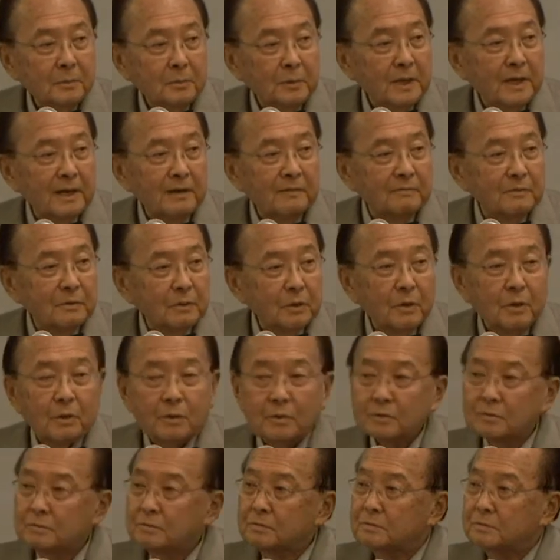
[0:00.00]
we have
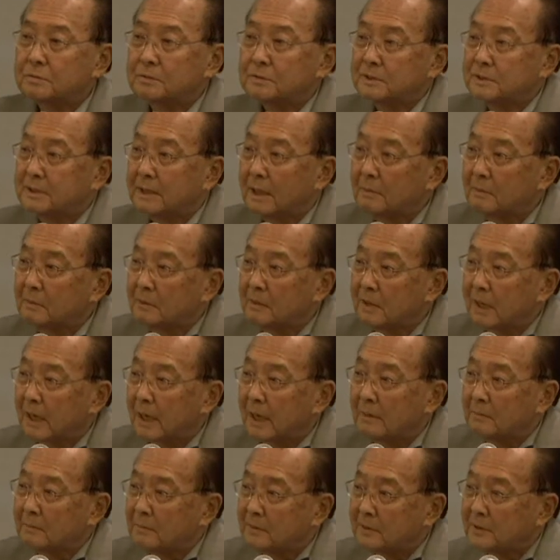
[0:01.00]
no double
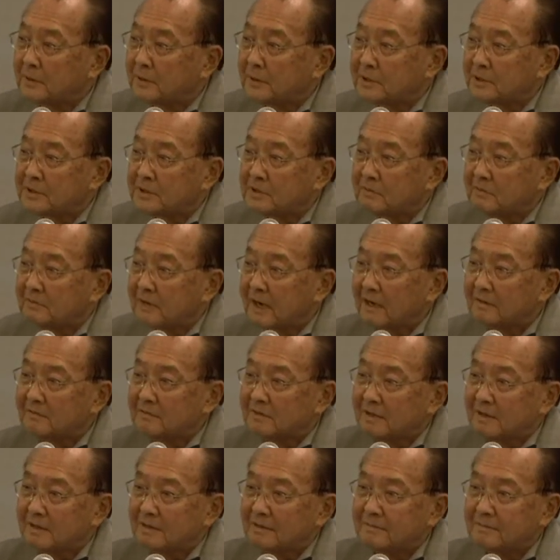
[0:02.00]
amputee
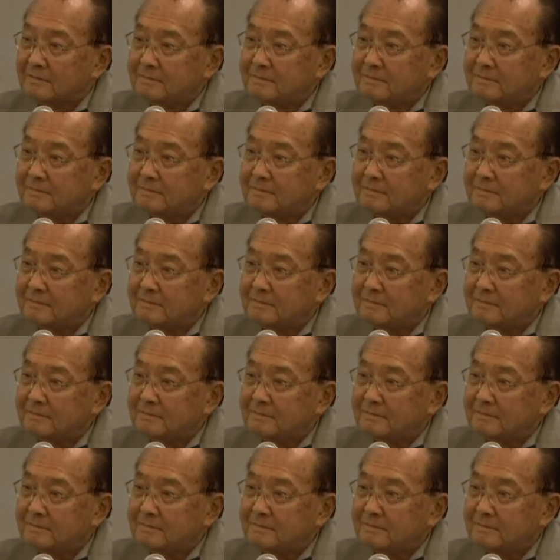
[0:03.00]
survivor,